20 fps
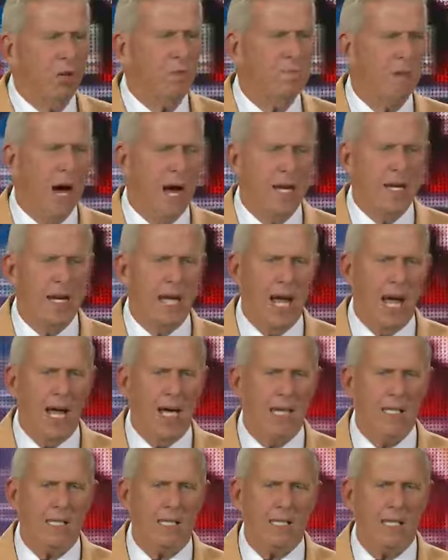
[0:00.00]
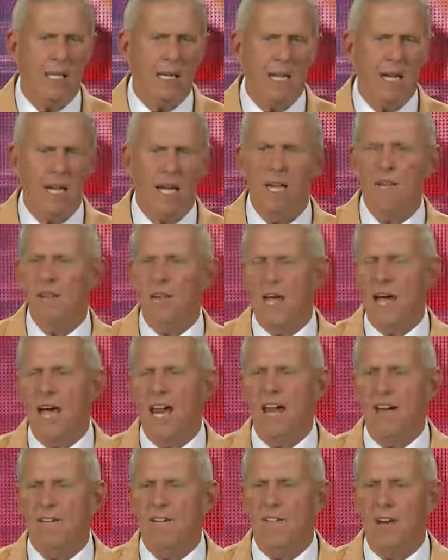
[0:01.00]
Mondays in the
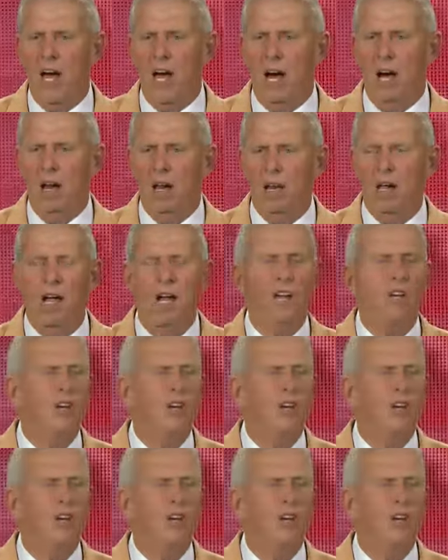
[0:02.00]
NFL,